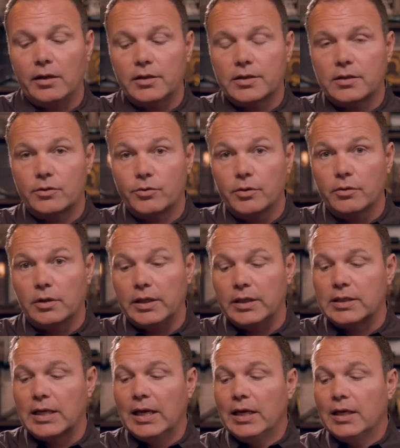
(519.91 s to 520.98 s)
And the truth
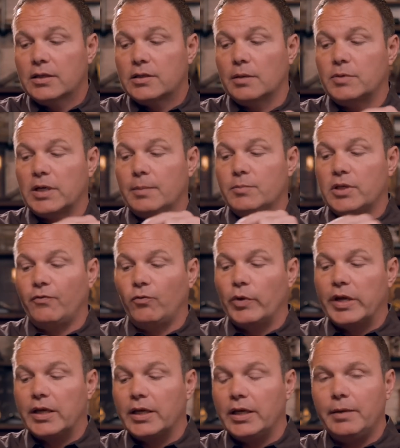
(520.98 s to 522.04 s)
is, sometimes if
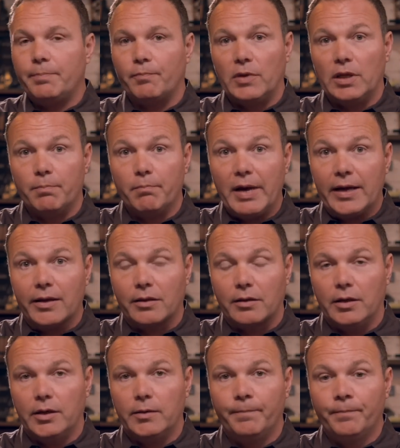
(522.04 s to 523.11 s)
we keep the
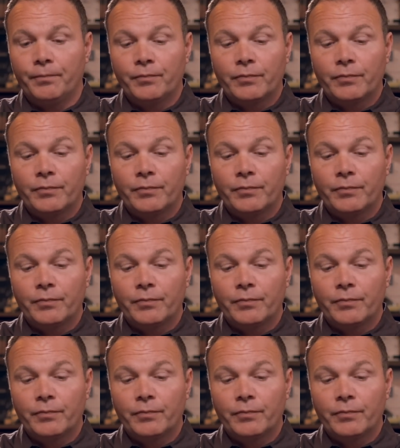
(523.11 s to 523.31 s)
method,